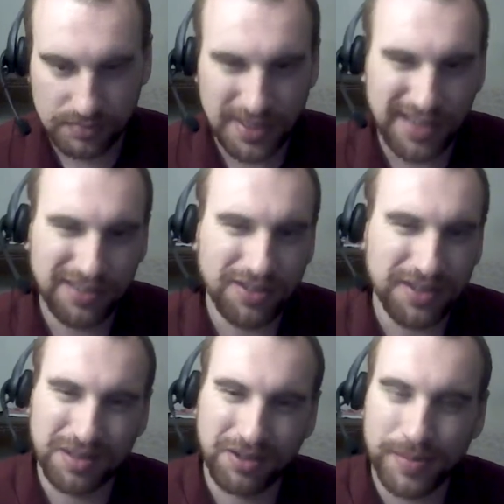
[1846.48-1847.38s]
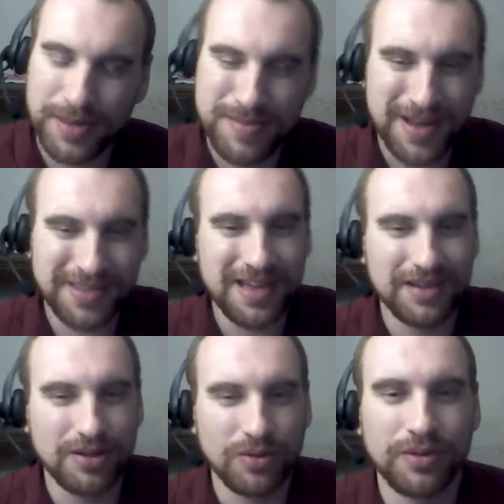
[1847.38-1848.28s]
King talks a little bit about that
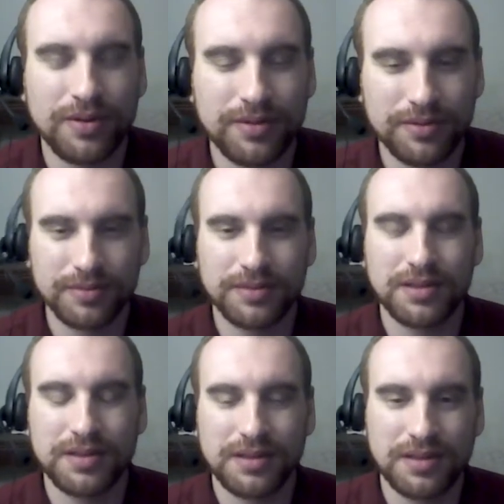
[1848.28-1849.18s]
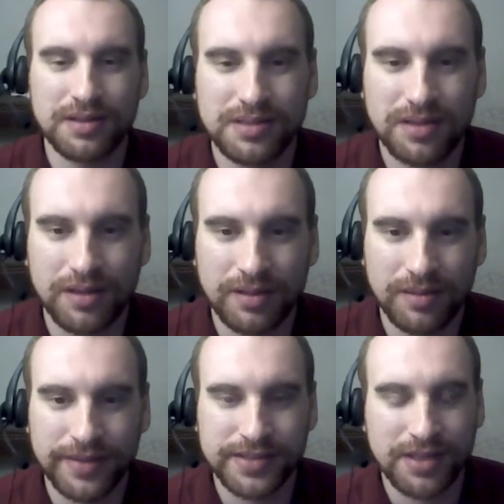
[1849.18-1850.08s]
in horror, and is talking
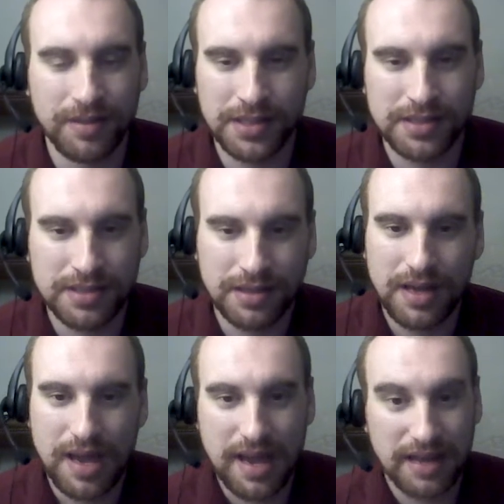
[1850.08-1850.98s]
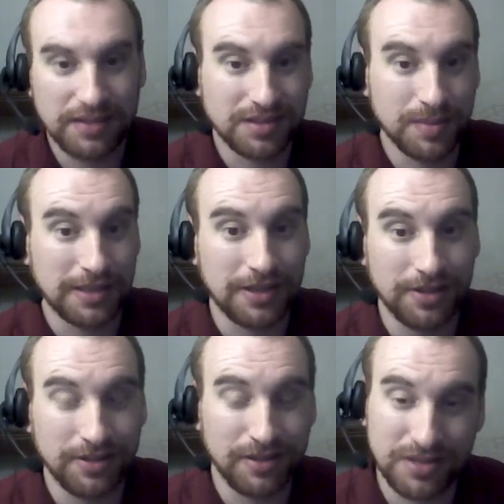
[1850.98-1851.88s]
about zombies. He talks about the
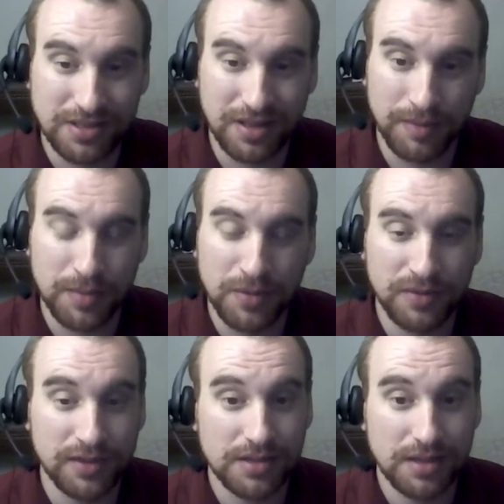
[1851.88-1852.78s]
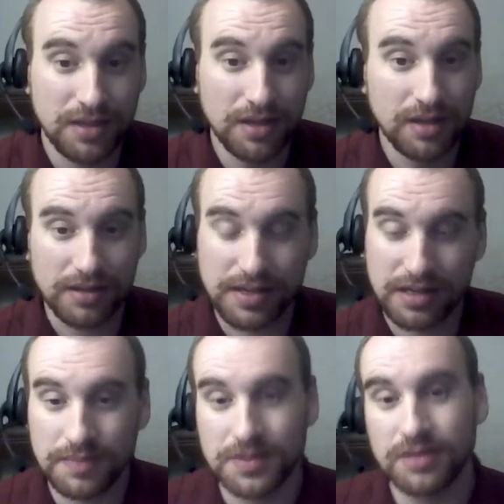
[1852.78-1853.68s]
earlier zombie movies,
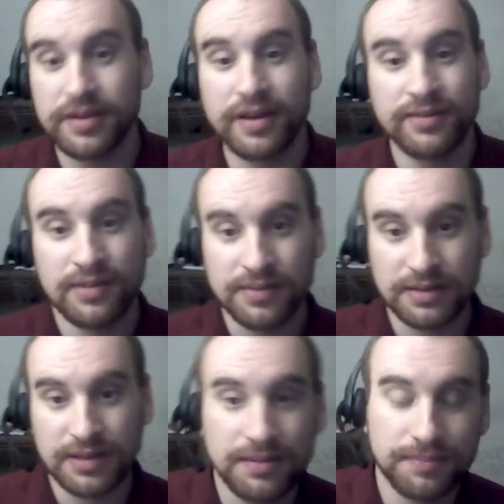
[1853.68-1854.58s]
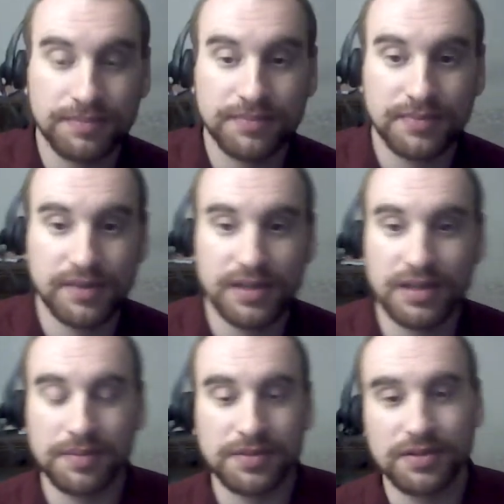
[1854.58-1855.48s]
leading up to Night of the Living Dead,
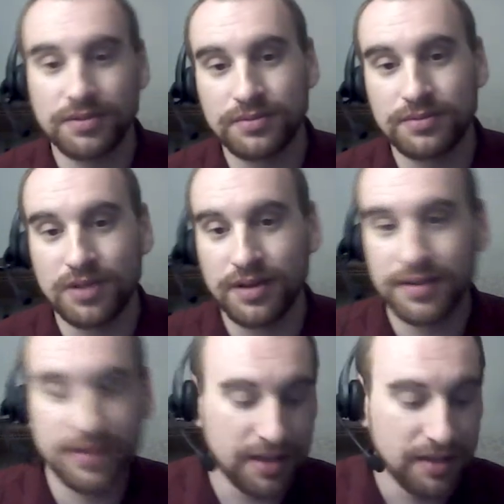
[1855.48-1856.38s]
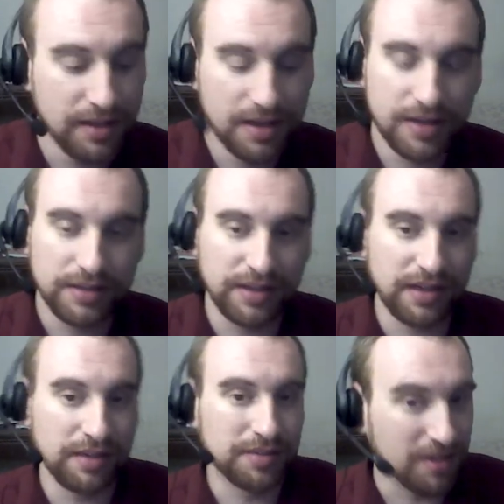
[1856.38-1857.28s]
leading up to Dawn of the Dead, leading
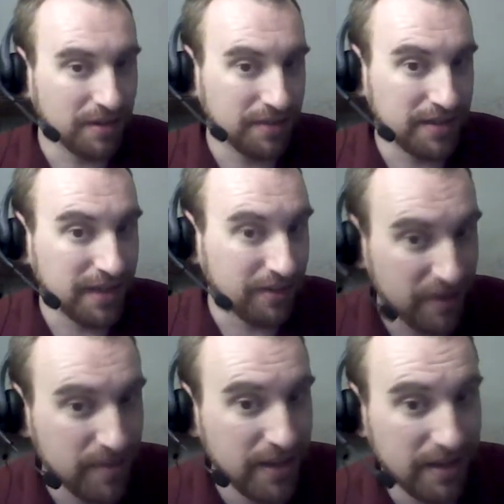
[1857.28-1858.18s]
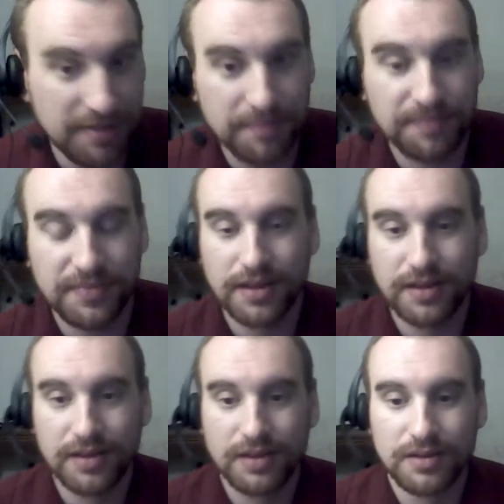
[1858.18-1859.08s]
up to Dawn of the Dead remake,
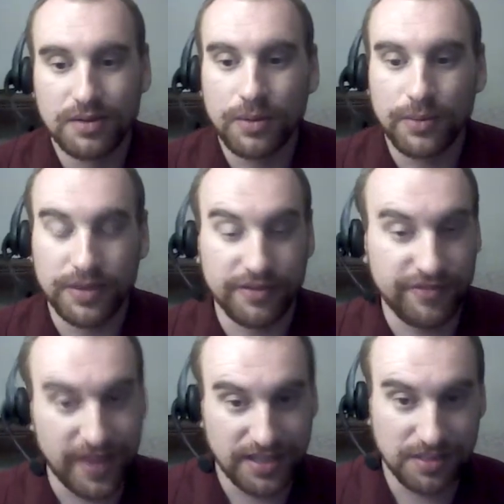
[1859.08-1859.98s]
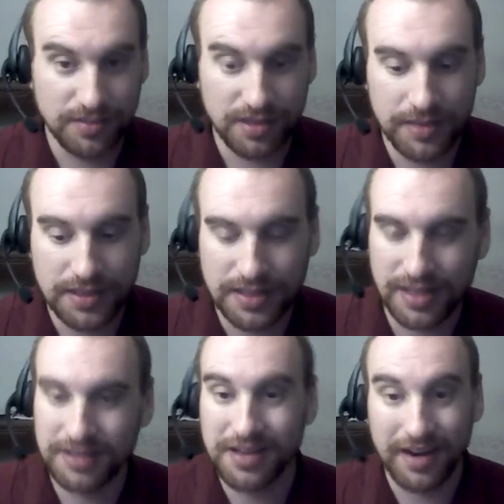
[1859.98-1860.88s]
with the Fast Zombies, and
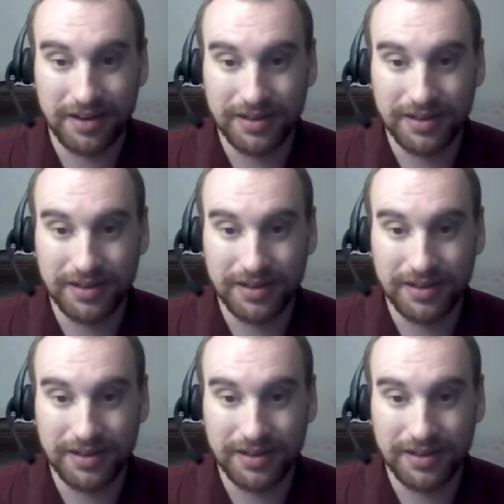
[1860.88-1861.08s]
then Diary of the